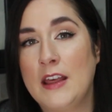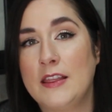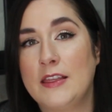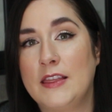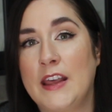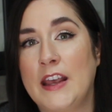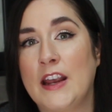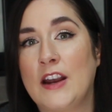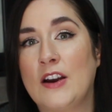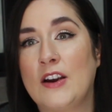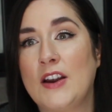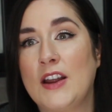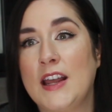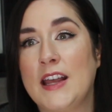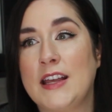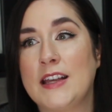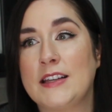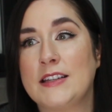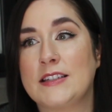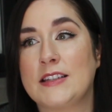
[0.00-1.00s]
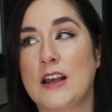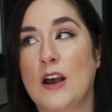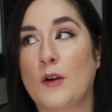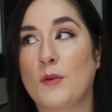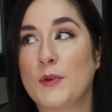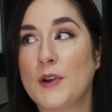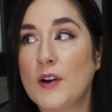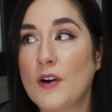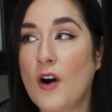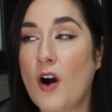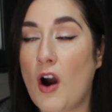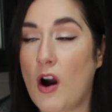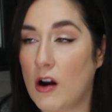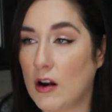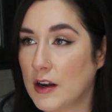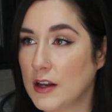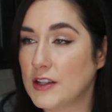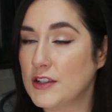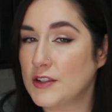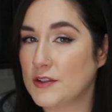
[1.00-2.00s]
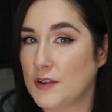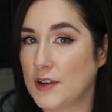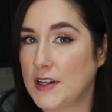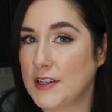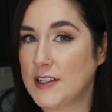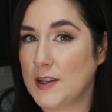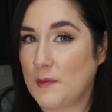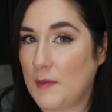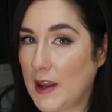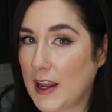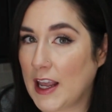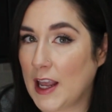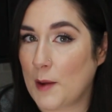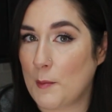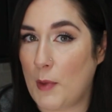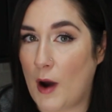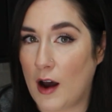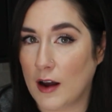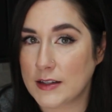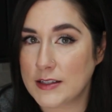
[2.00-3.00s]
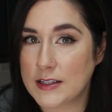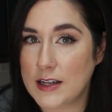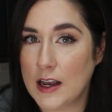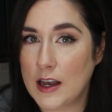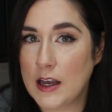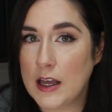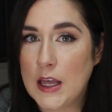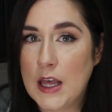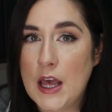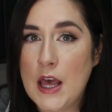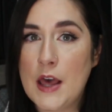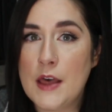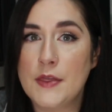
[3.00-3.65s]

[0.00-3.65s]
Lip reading: There is a real artistry to making pasta